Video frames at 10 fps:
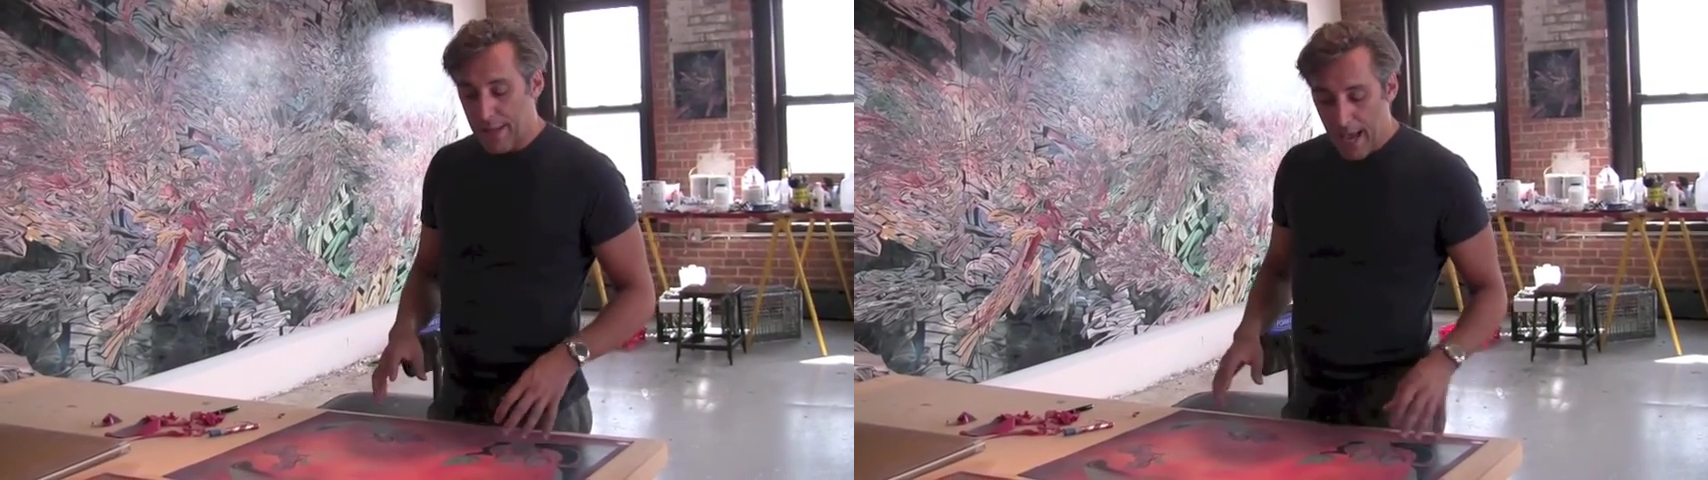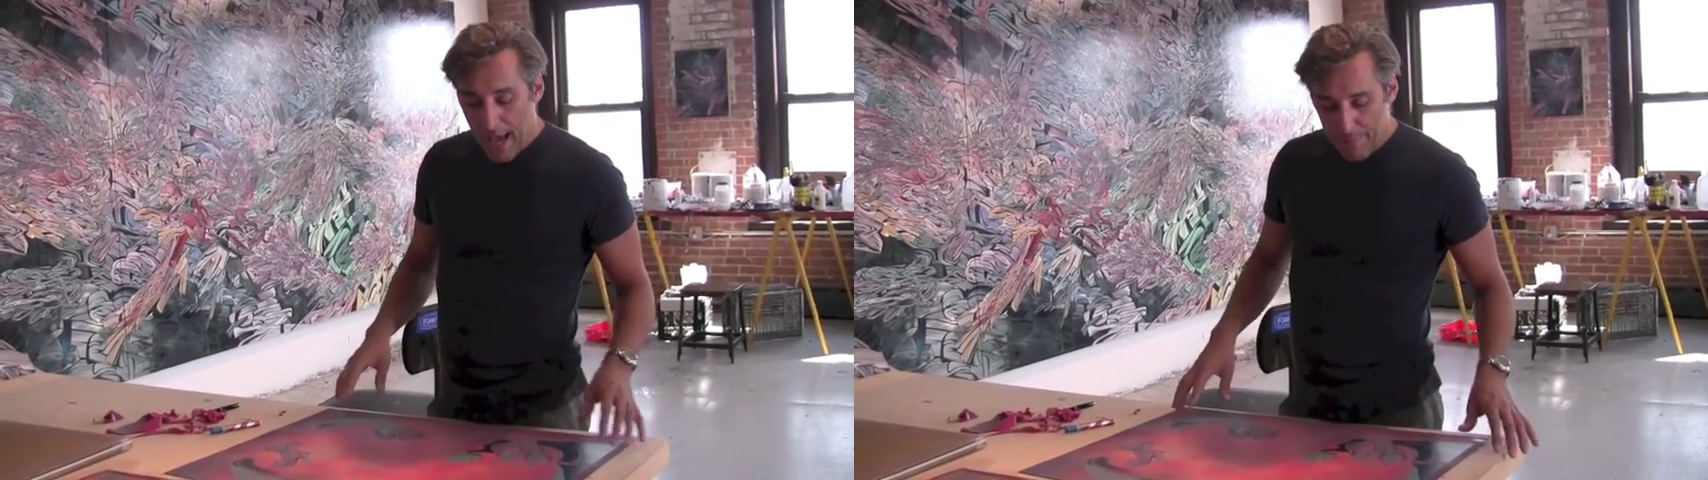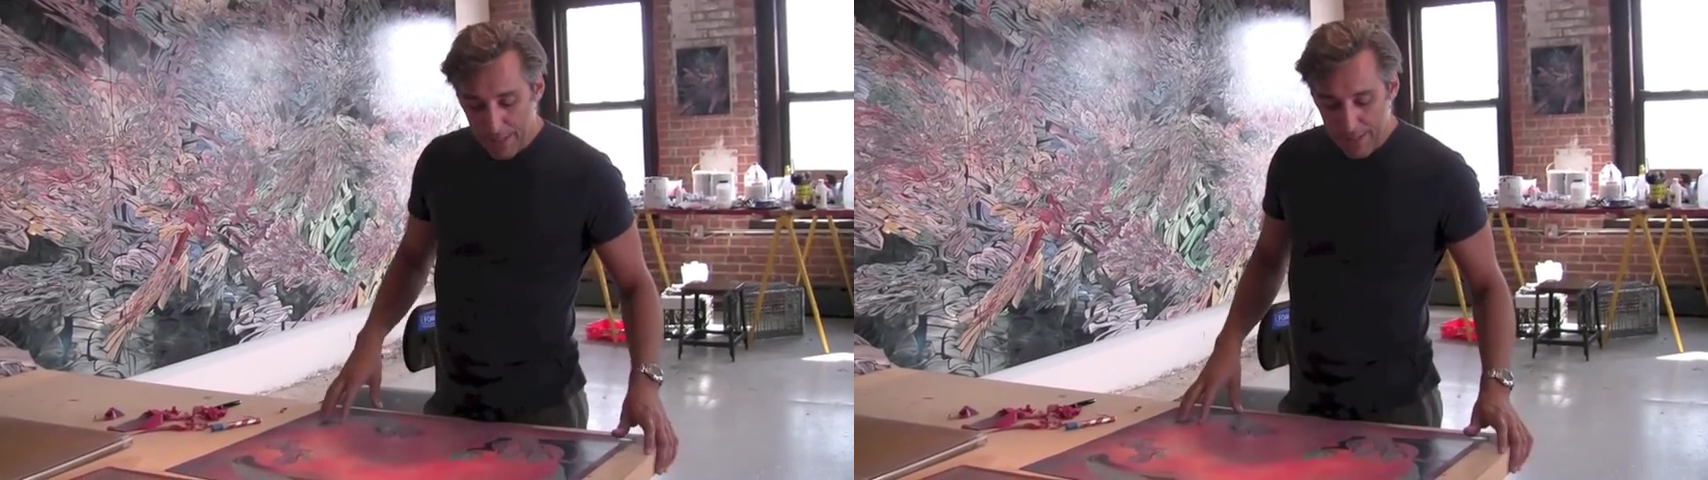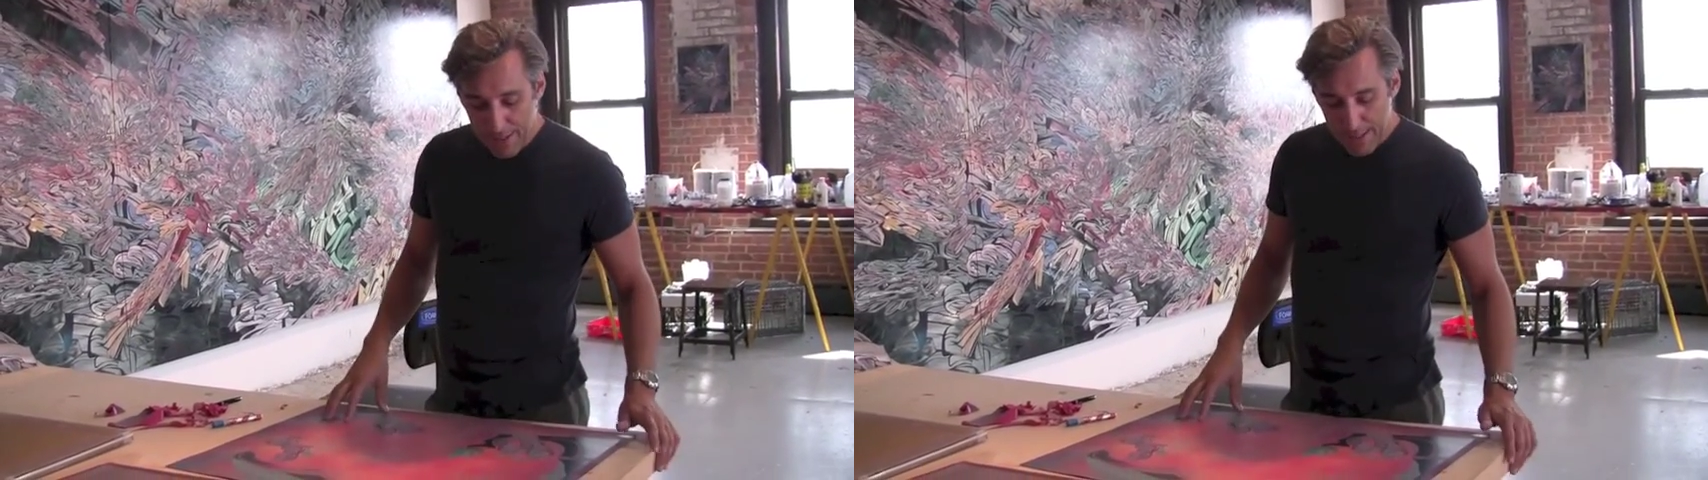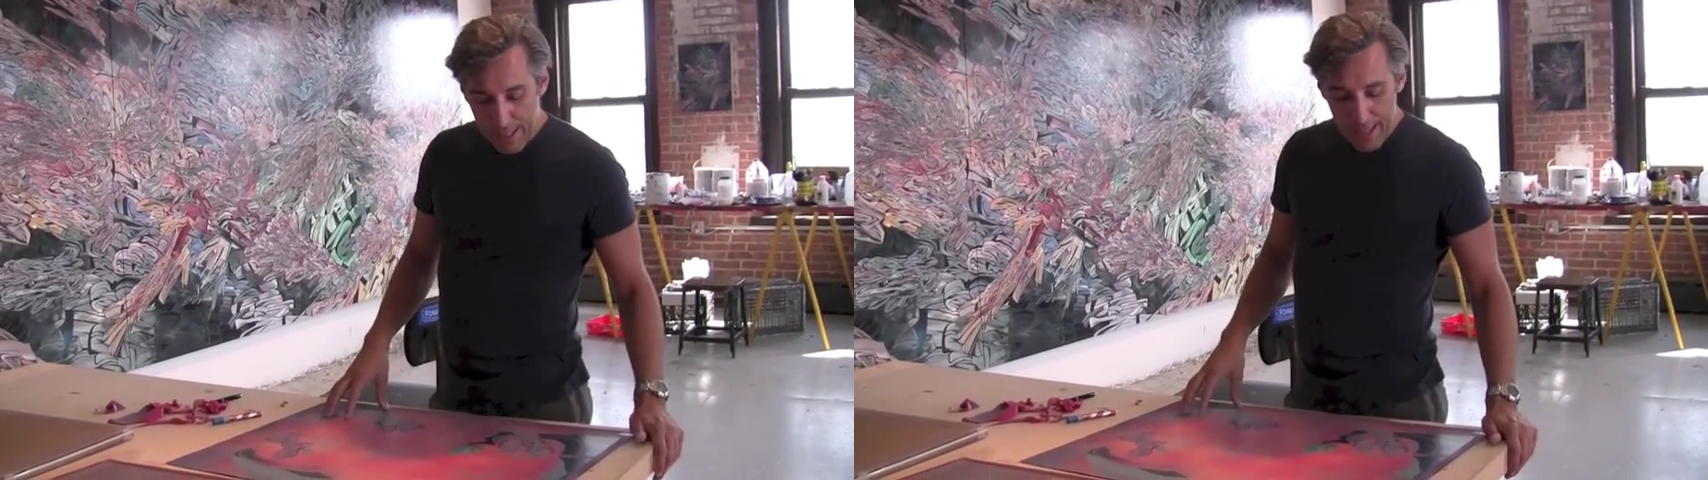that
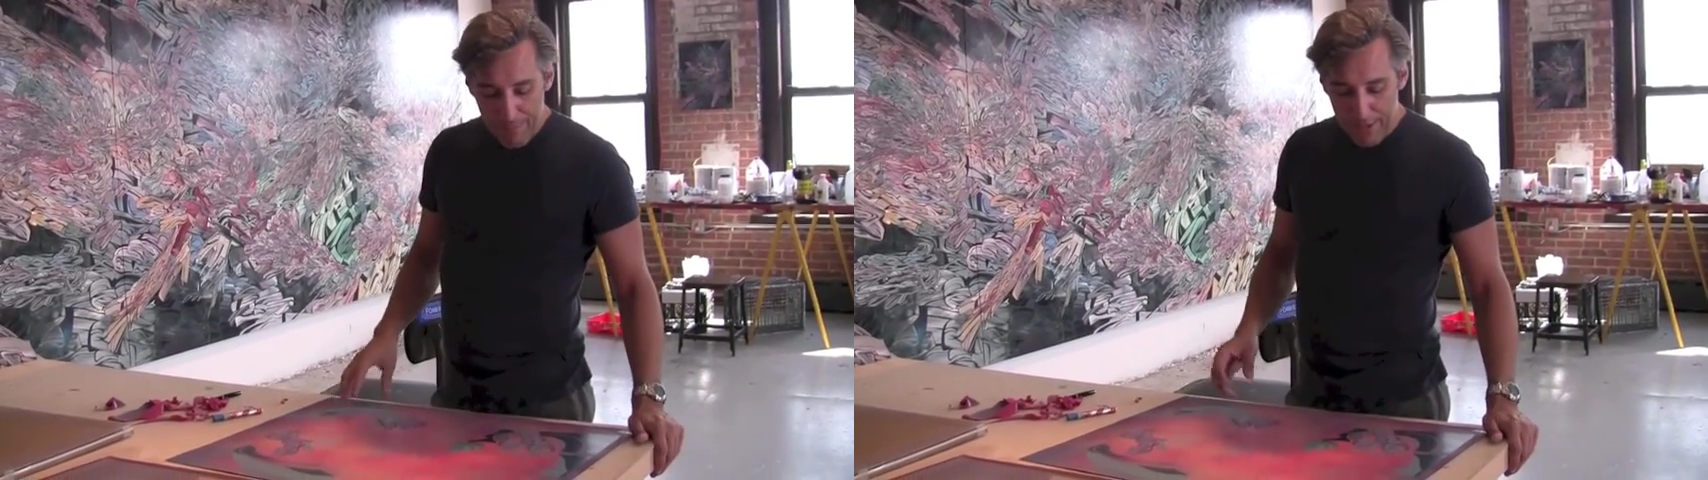happens